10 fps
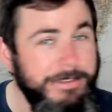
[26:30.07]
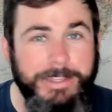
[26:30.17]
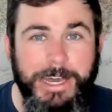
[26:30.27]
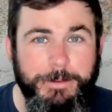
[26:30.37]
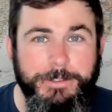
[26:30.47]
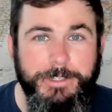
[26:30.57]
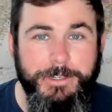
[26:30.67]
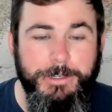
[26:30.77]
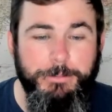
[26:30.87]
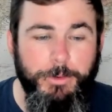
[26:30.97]
That was a
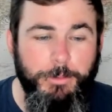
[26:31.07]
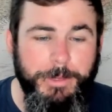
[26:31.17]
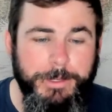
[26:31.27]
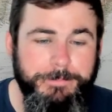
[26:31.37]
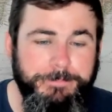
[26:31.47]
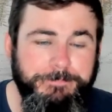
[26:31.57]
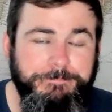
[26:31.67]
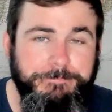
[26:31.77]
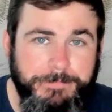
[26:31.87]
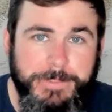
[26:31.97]
good moment.
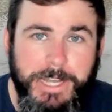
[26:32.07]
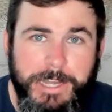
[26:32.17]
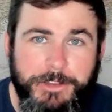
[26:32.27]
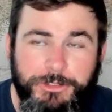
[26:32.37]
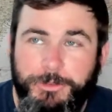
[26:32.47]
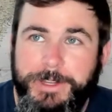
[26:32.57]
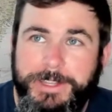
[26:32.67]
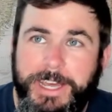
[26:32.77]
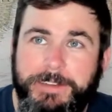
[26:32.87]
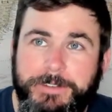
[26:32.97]
I enjoyed
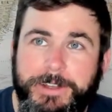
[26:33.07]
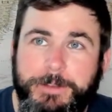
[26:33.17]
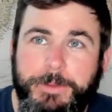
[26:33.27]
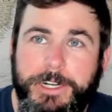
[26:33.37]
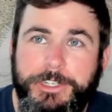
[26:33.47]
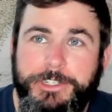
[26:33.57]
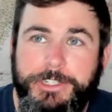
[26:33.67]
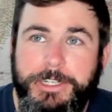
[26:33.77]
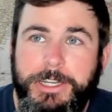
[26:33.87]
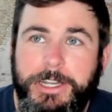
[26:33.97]
that very much.